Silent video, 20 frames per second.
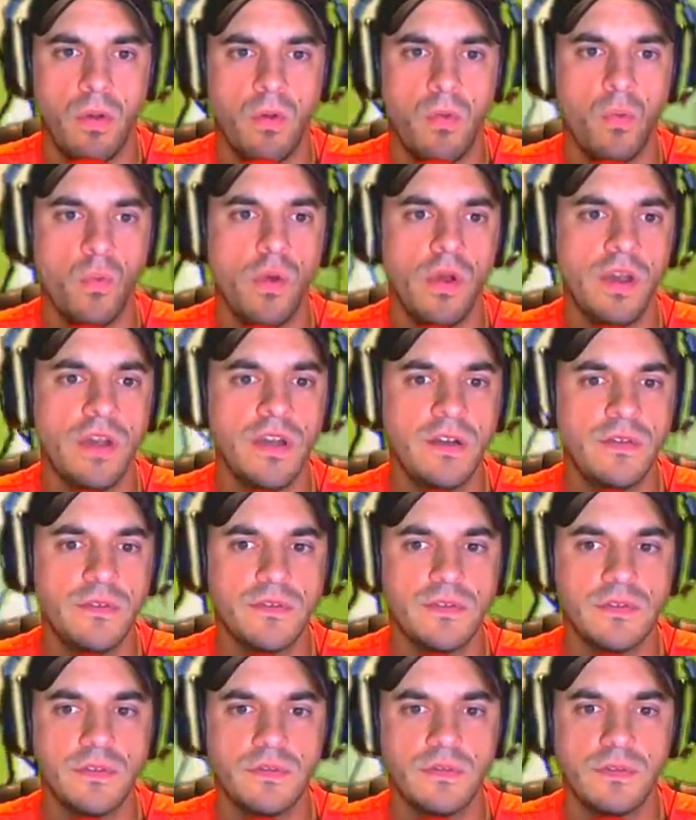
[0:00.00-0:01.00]
What could...
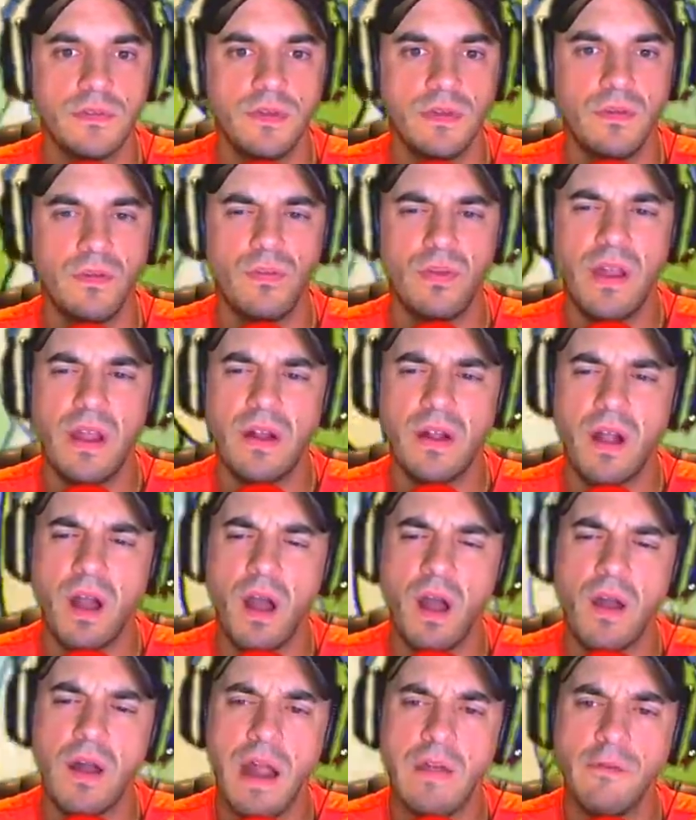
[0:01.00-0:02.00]
Would a
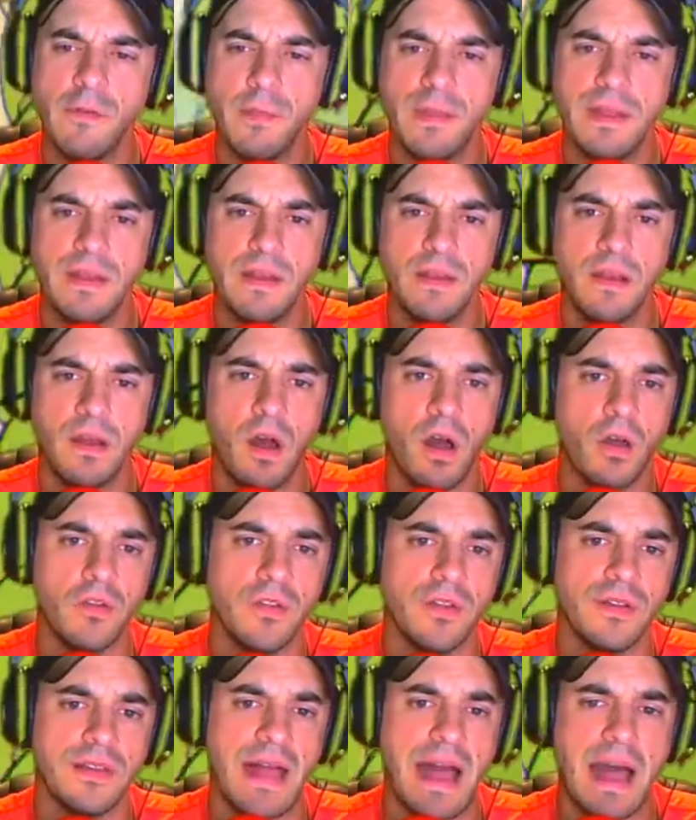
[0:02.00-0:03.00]
car ever be called
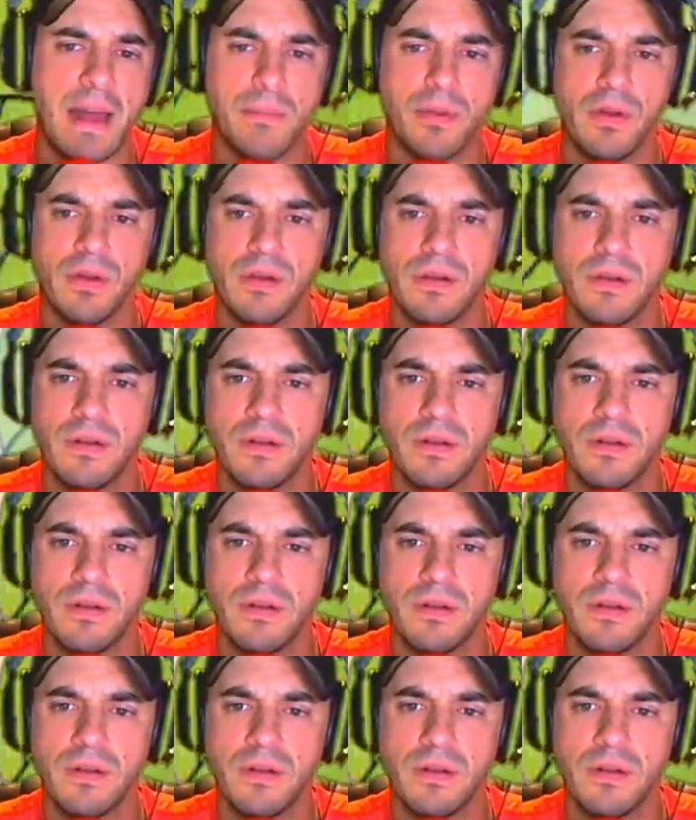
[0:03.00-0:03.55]
a lobber?